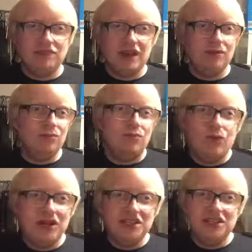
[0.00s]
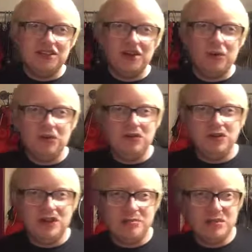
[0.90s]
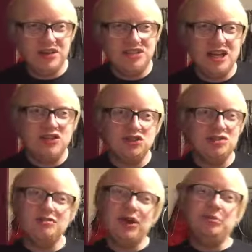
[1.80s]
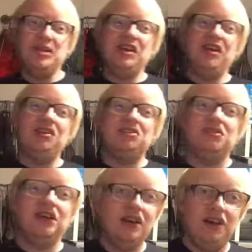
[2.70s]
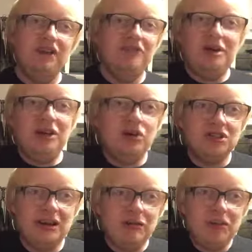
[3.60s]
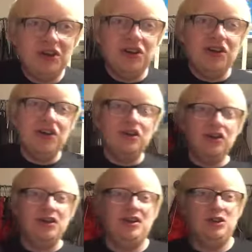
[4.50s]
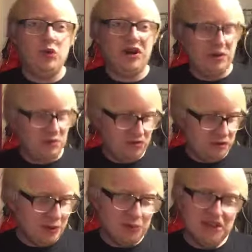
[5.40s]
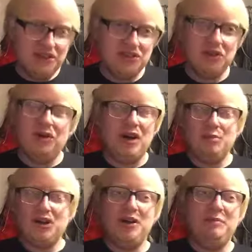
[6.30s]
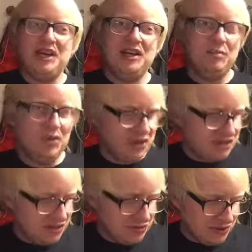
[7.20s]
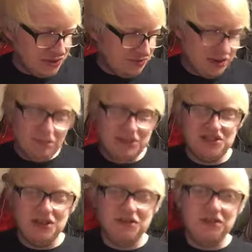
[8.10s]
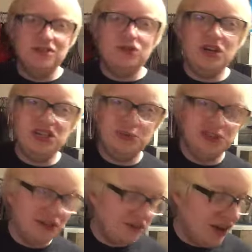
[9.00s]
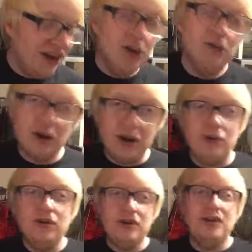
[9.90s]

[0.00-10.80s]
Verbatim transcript: And why did I go off on that big tangent? Nobody cares. I've never been called out on my the way I review my beers, so why am I making a point to defend myself and question myself? I don't know.